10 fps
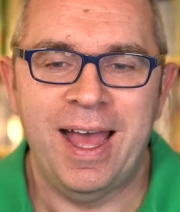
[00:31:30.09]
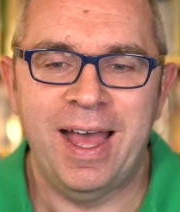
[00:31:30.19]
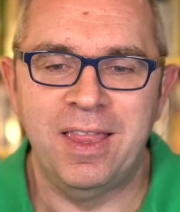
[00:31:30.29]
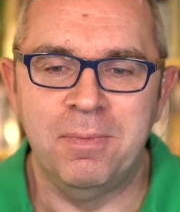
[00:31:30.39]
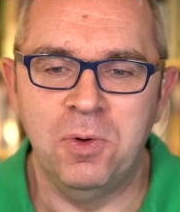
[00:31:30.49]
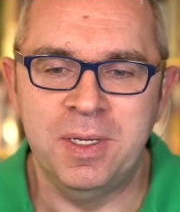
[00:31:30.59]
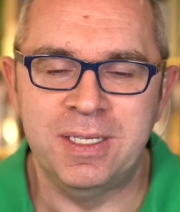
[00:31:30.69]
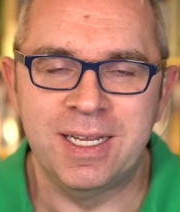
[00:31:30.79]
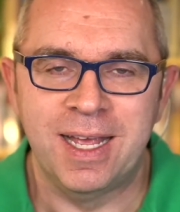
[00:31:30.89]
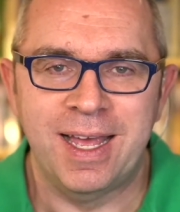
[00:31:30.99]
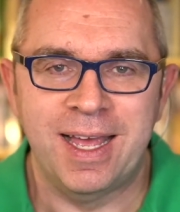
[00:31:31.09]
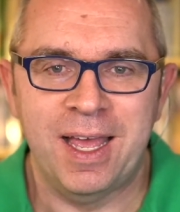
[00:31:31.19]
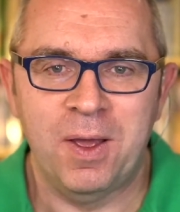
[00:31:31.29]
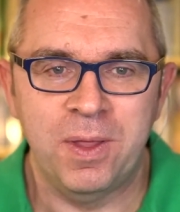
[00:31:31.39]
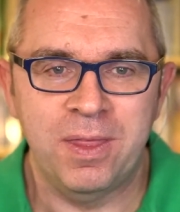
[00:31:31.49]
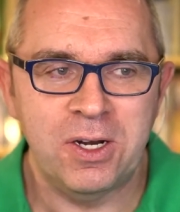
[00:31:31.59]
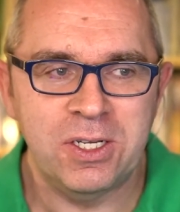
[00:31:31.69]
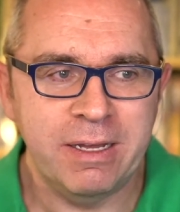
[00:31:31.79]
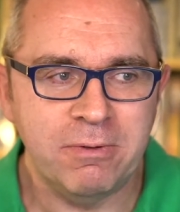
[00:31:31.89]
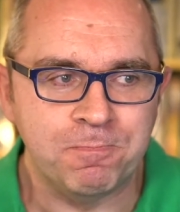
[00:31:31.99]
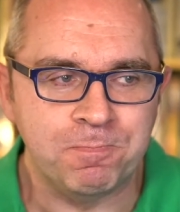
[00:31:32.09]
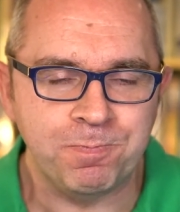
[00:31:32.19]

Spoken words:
at the moment with our sale.